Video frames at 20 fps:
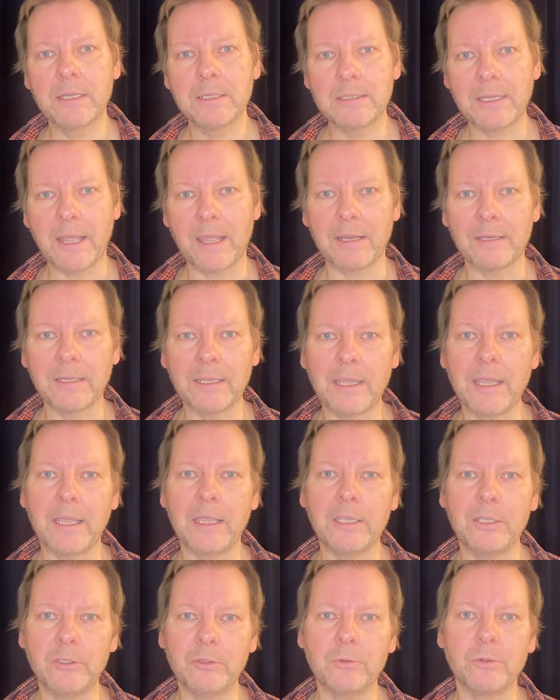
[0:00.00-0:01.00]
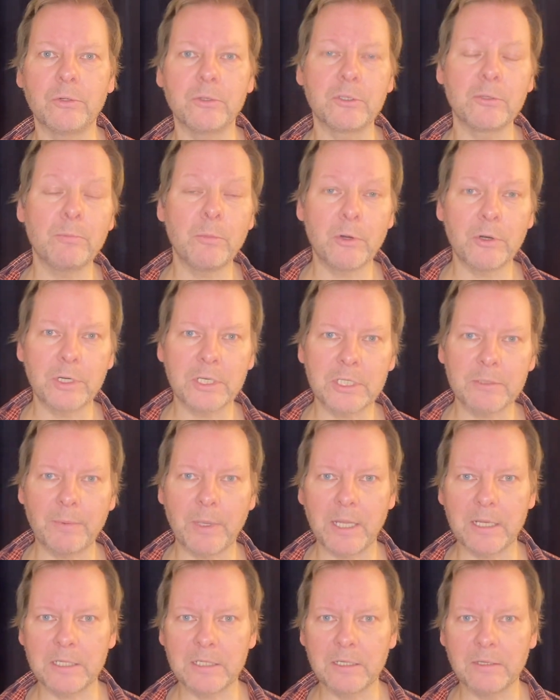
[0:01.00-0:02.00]
10k euros more
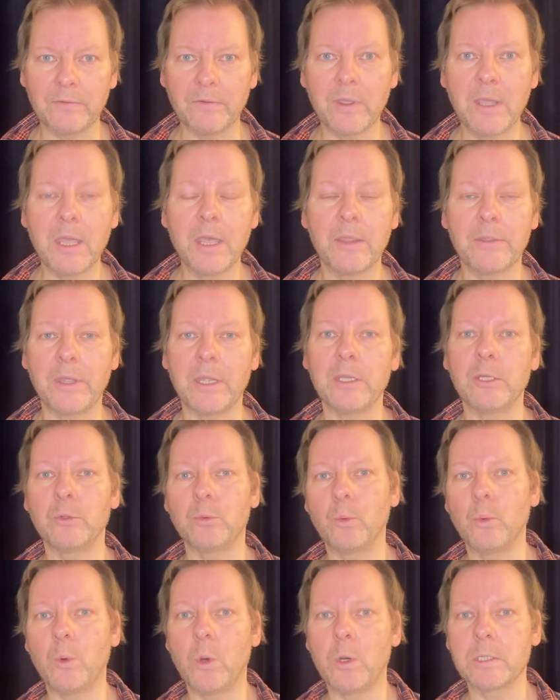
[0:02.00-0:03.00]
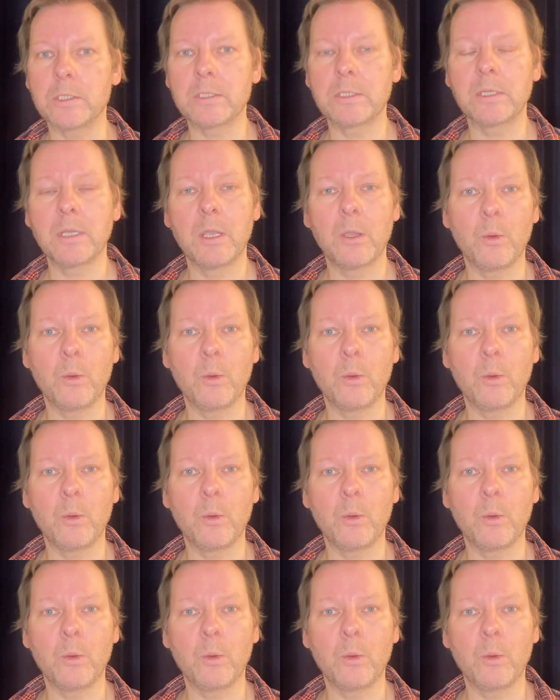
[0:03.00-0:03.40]
expensive than it was